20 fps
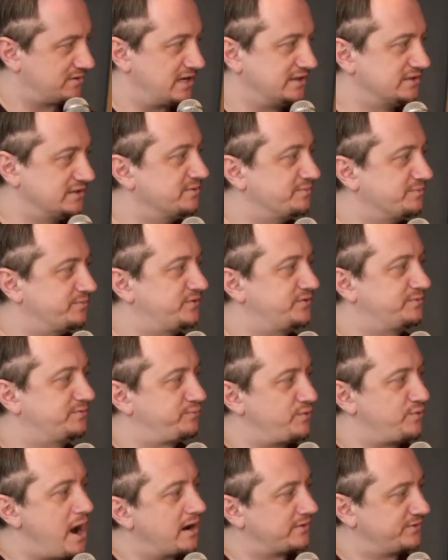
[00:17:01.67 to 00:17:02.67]
I didn't
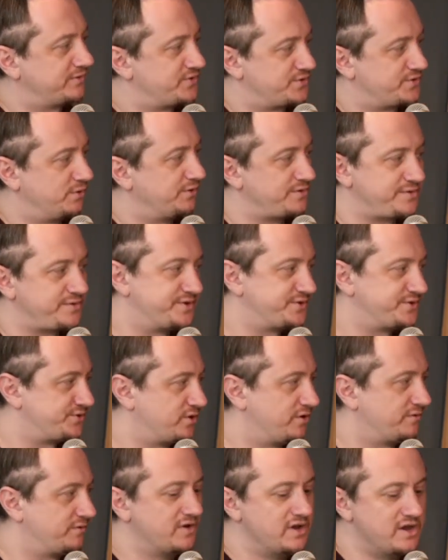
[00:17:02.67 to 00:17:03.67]
practice all that
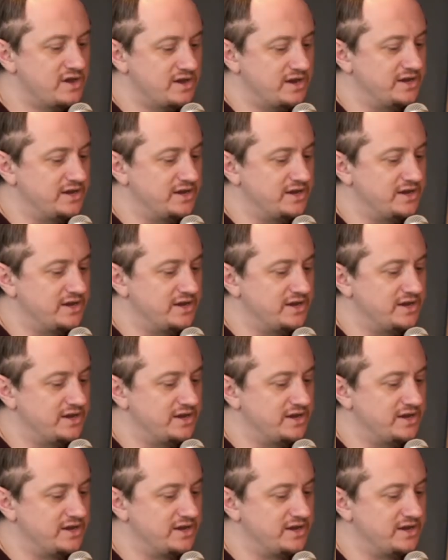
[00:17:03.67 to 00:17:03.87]
stuff in